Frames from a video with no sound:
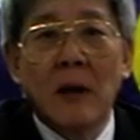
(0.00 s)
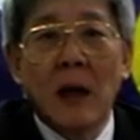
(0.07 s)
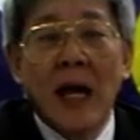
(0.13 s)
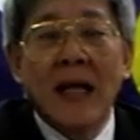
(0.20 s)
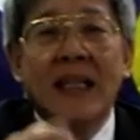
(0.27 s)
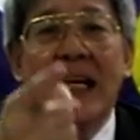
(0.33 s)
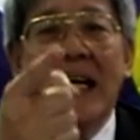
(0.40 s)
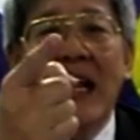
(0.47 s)

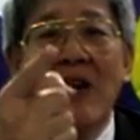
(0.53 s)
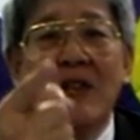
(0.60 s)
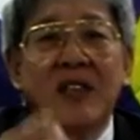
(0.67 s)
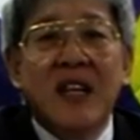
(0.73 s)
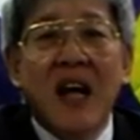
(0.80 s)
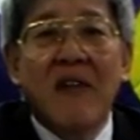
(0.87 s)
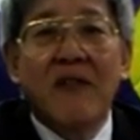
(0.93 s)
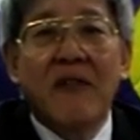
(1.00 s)
and declare
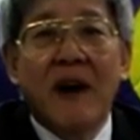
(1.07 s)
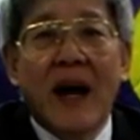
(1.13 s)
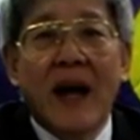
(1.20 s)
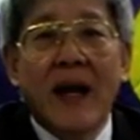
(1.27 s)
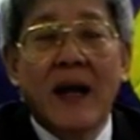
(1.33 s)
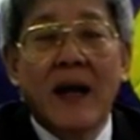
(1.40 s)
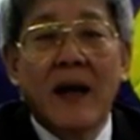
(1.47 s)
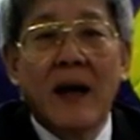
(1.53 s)
yourself, right?
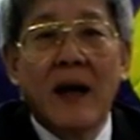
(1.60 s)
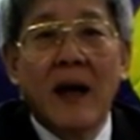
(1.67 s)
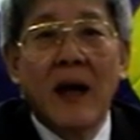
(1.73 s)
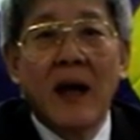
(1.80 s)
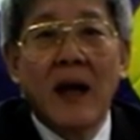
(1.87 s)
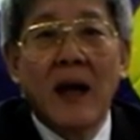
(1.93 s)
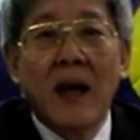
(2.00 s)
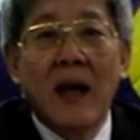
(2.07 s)

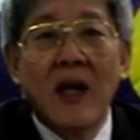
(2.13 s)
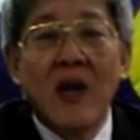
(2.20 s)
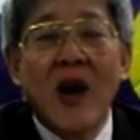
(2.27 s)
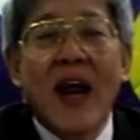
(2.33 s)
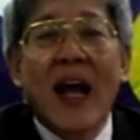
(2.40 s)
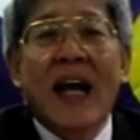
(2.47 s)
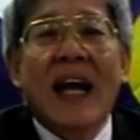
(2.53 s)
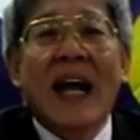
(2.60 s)
You
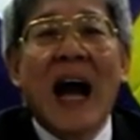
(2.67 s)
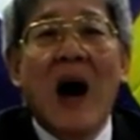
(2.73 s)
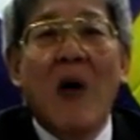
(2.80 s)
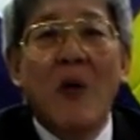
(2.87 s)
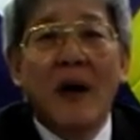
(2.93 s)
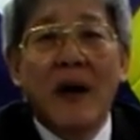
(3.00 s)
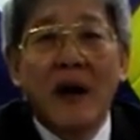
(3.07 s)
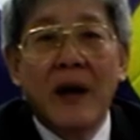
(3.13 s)
are a coward.